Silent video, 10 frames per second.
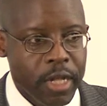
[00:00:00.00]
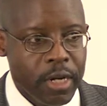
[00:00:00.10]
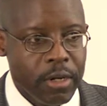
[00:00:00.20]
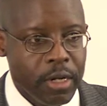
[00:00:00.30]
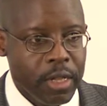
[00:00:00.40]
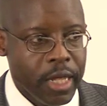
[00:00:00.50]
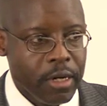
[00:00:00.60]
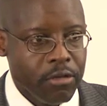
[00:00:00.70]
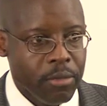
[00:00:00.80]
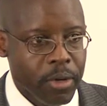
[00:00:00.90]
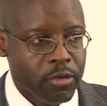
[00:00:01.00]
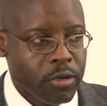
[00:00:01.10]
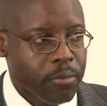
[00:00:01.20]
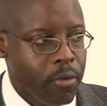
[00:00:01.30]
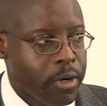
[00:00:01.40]
that's the most
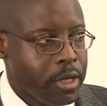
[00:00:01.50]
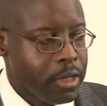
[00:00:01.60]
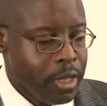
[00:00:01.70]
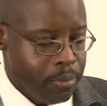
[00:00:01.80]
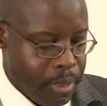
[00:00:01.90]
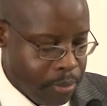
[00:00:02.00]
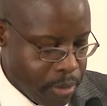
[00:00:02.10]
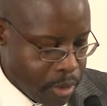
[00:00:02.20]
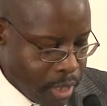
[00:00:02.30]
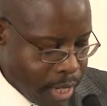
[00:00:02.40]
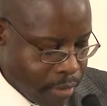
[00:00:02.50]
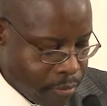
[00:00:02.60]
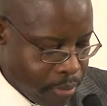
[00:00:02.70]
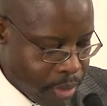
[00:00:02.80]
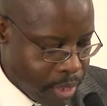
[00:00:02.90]
important and that people are going to have
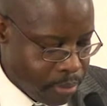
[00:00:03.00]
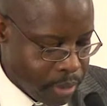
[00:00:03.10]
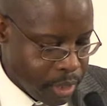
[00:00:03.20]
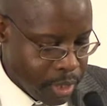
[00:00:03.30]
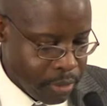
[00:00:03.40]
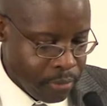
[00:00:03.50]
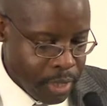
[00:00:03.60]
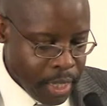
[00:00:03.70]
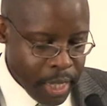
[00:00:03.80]
to be able to give.